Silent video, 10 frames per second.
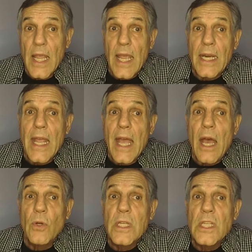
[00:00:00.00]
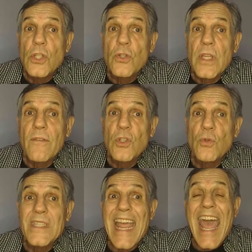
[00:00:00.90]
And how can teachers have
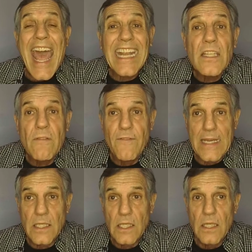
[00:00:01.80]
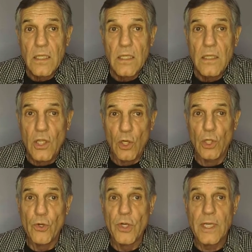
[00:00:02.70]
students activate their
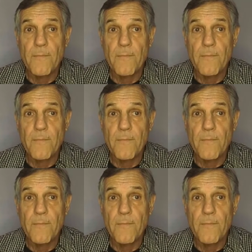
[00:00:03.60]
learning?